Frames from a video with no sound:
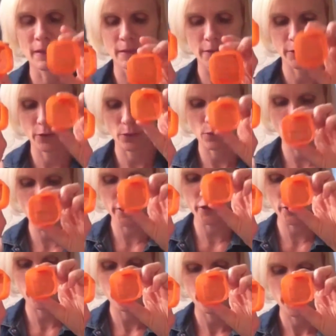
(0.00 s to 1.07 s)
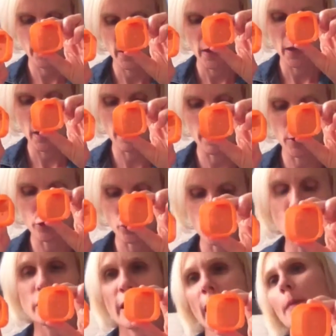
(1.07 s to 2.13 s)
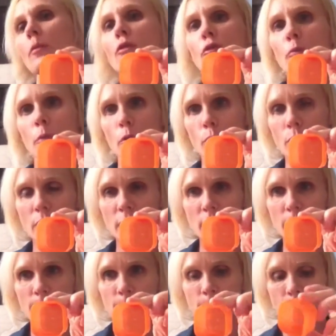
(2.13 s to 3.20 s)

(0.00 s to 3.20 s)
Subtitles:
your orange, are about 2 tablespoons.